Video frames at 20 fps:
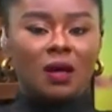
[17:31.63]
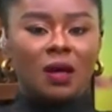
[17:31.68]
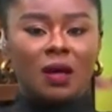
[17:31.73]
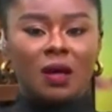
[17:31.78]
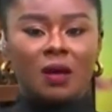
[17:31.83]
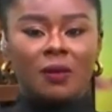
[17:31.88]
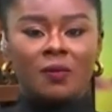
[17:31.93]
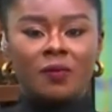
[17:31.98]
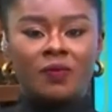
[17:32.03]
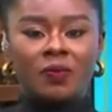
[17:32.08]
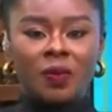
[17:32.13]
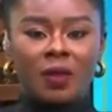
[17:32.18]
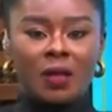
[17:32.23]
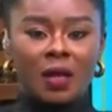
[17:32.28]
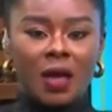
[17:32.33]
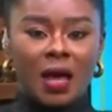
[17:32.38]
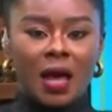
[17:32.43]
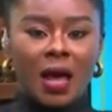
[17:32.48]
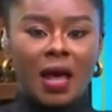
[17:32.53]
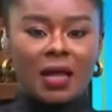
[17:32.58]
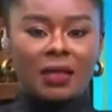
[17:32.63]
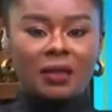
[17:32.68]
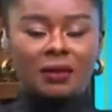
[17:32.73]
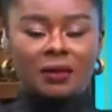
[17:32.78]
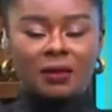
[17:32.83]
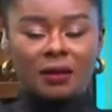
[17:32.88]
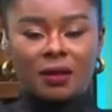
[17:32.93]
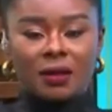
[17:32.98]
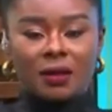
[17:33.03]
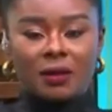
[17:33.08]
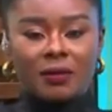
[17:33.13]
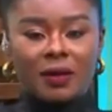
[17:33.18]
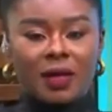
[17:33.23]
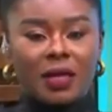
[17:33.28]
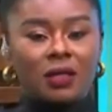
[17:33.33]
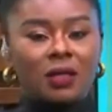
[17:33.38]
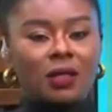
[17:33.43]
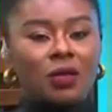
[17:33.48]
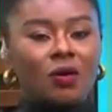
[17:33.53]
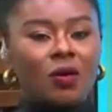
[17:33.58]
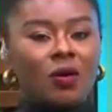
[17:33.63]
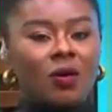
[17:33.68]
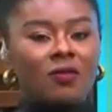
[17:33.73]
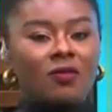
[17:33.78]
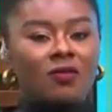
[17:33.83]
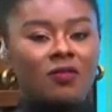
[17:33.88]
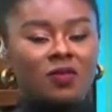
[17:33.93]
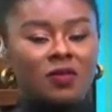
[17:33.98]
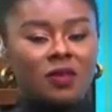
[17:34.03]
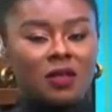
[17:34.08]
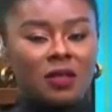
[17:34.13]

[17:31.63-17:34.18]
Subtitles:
at any of